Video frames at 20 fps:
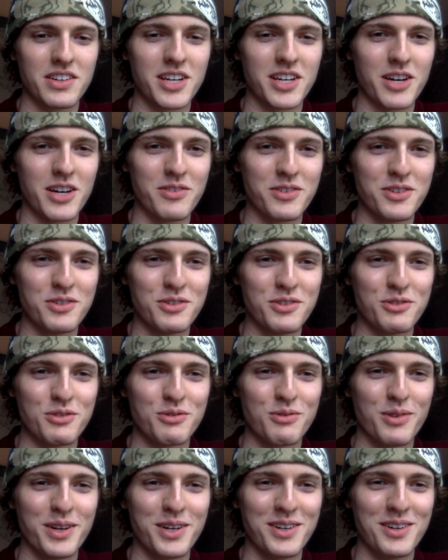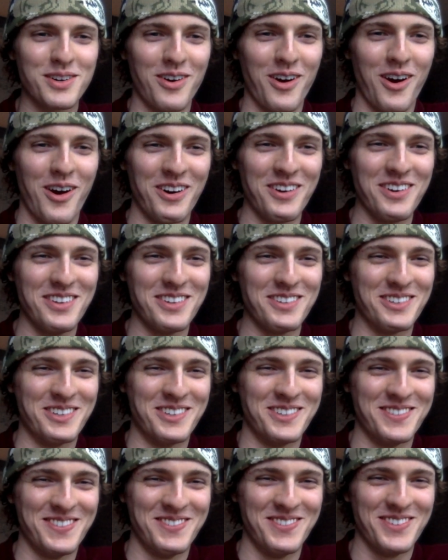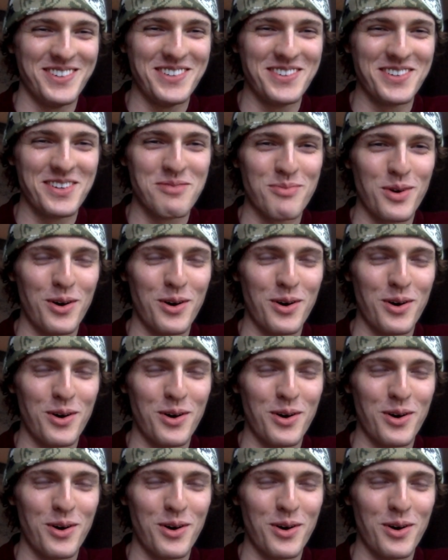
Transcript: good, how are you? Where are you? Are you in a